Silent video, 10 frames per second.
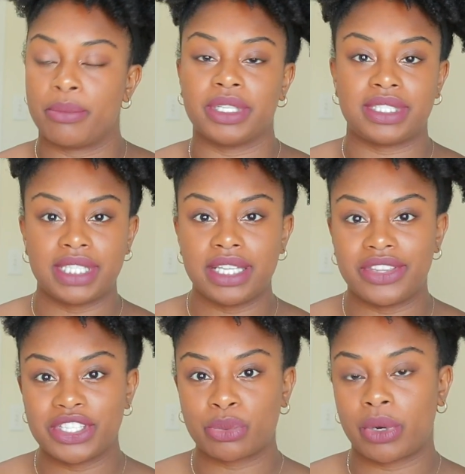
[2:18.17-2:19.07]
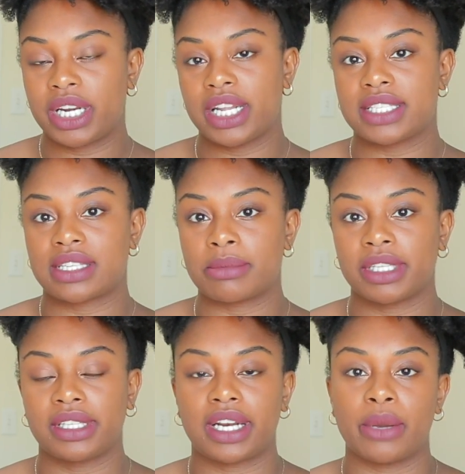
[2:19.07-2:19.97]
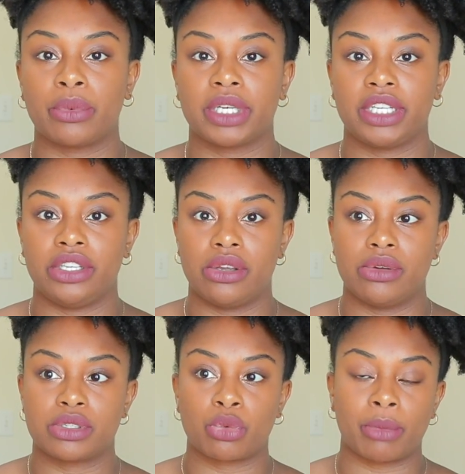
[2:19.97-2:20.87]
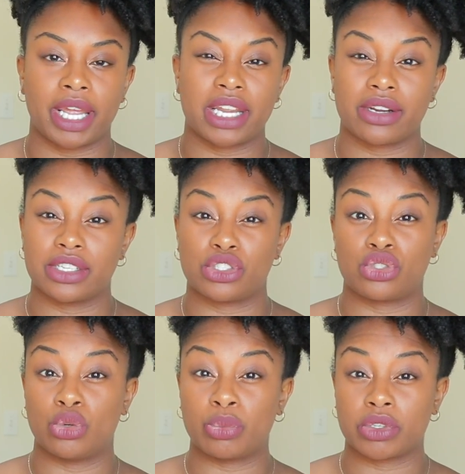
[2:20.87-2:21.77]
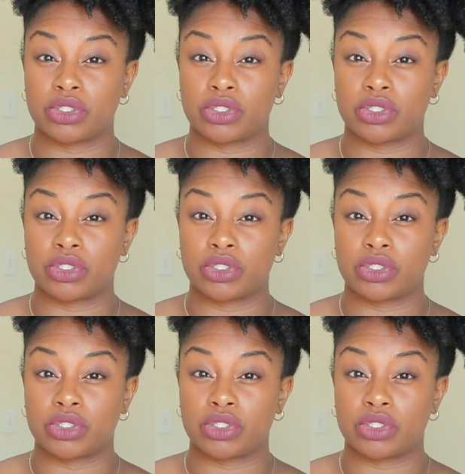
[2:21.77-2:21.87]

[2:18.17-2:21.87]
But see, this one is something that I wouldn't use when my hair is super,